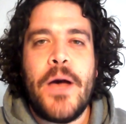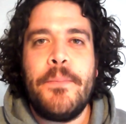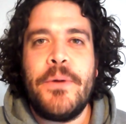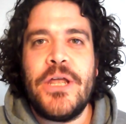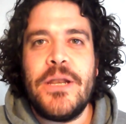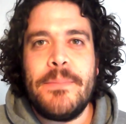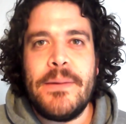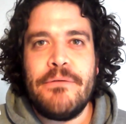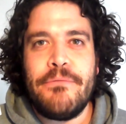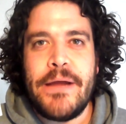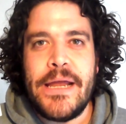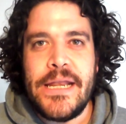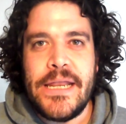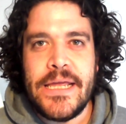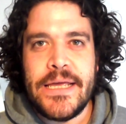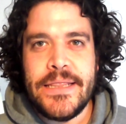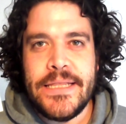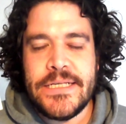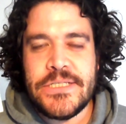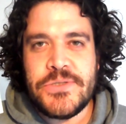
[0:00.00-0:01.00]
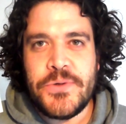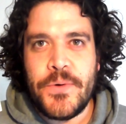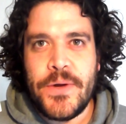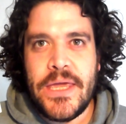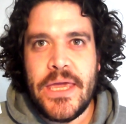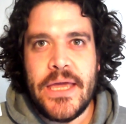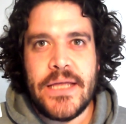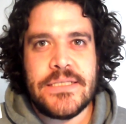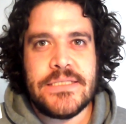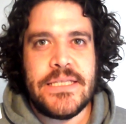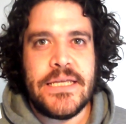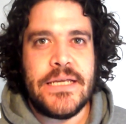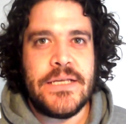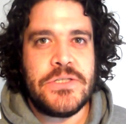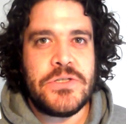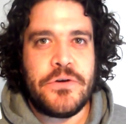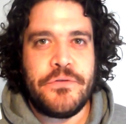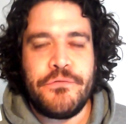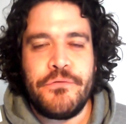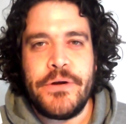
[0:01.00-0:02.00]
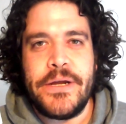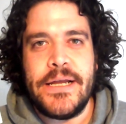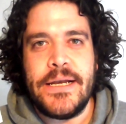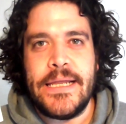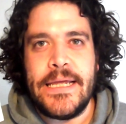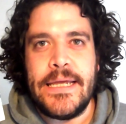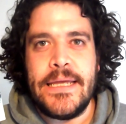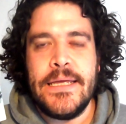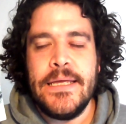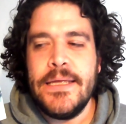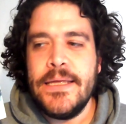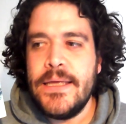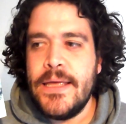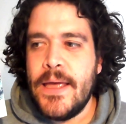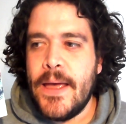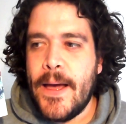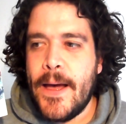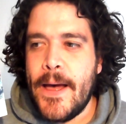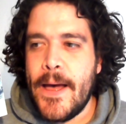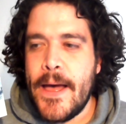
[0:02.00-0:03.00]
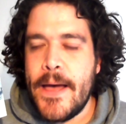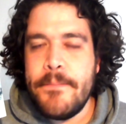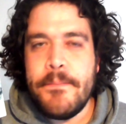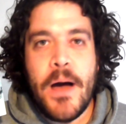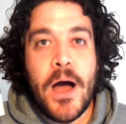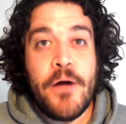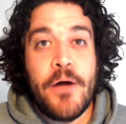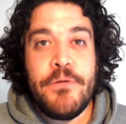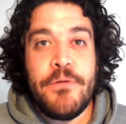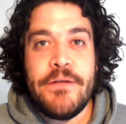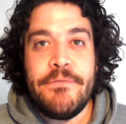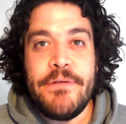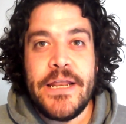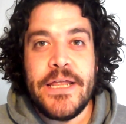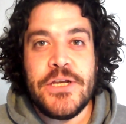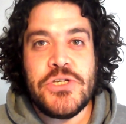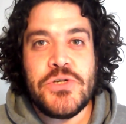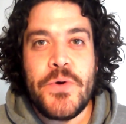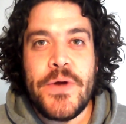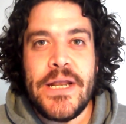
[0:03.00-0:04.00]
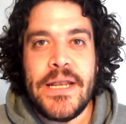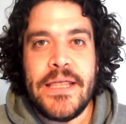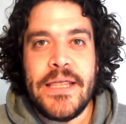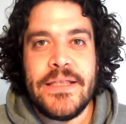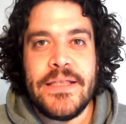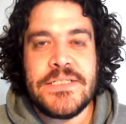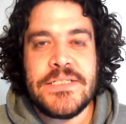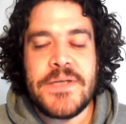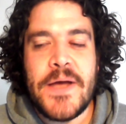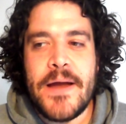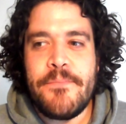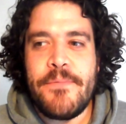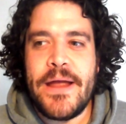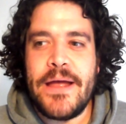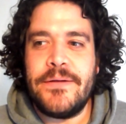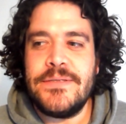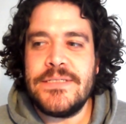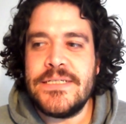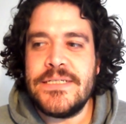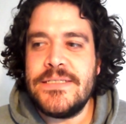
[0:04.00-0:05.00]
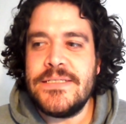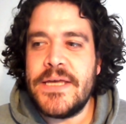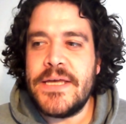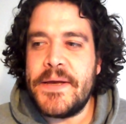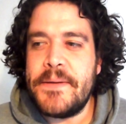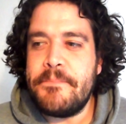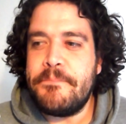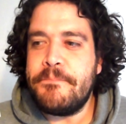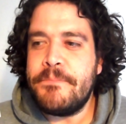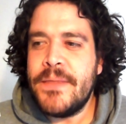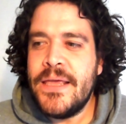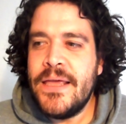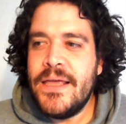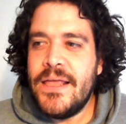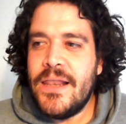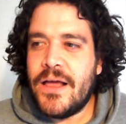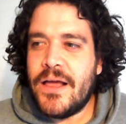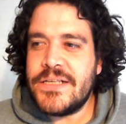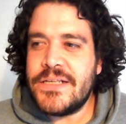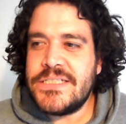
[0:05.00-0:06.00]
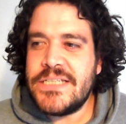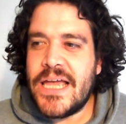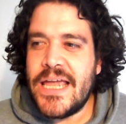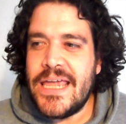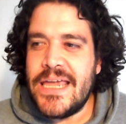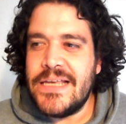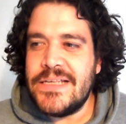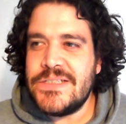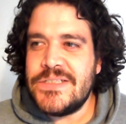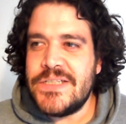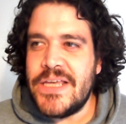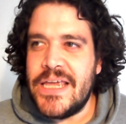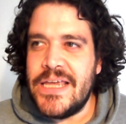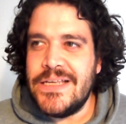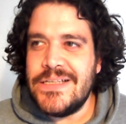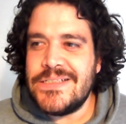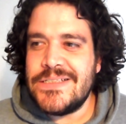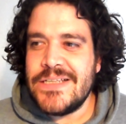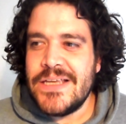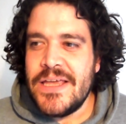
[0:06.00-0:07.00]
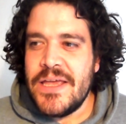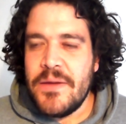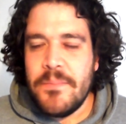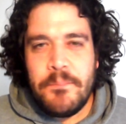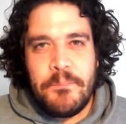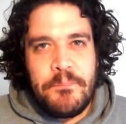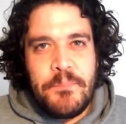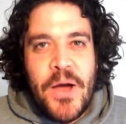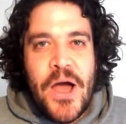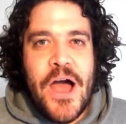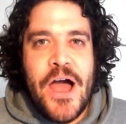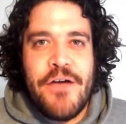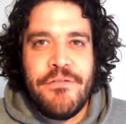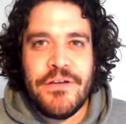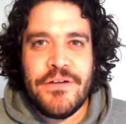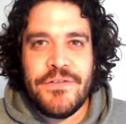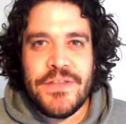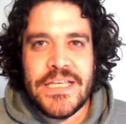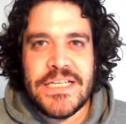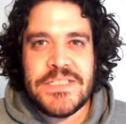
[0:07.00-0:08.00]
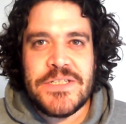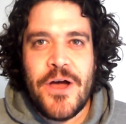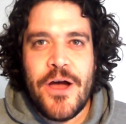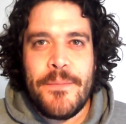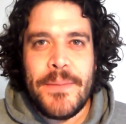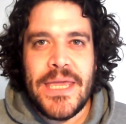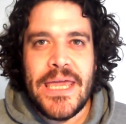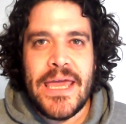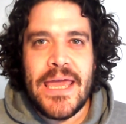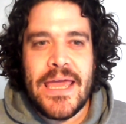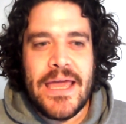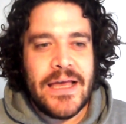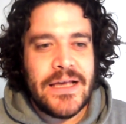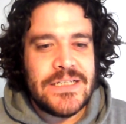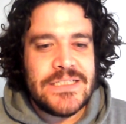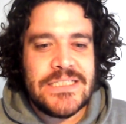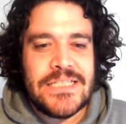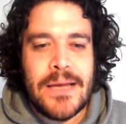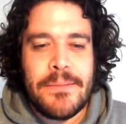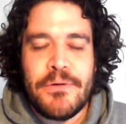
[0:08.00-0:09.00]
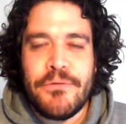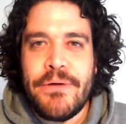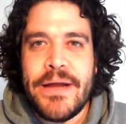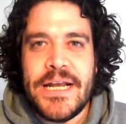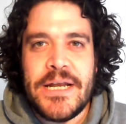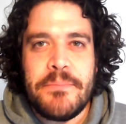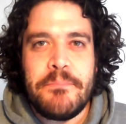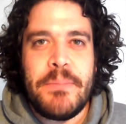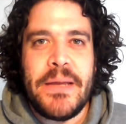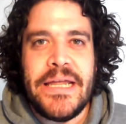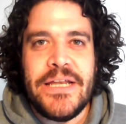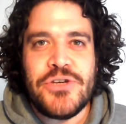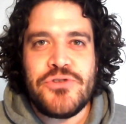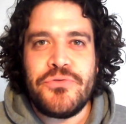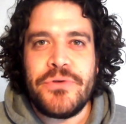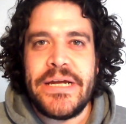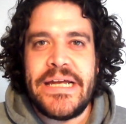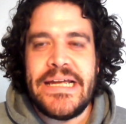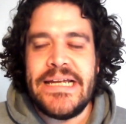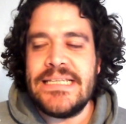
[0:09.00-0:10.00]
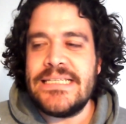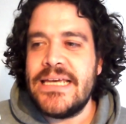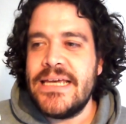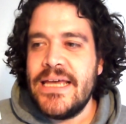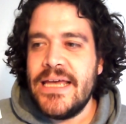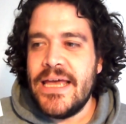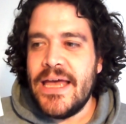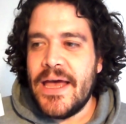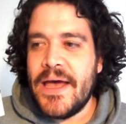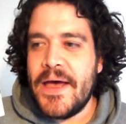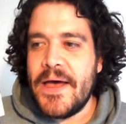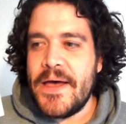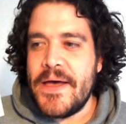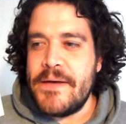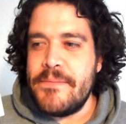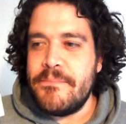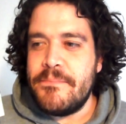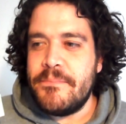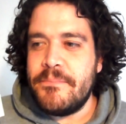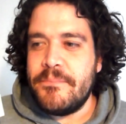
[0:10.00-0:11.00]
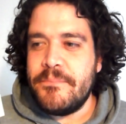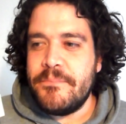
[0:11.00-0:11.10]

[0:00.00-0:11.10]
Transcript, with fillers: I'm going to be reading, and this sort of kicked things off, really. Um, I really, really enjoyed it this time round. And um, like I say, it's it's perfect for this time of year, a summer read, a beach read. Um,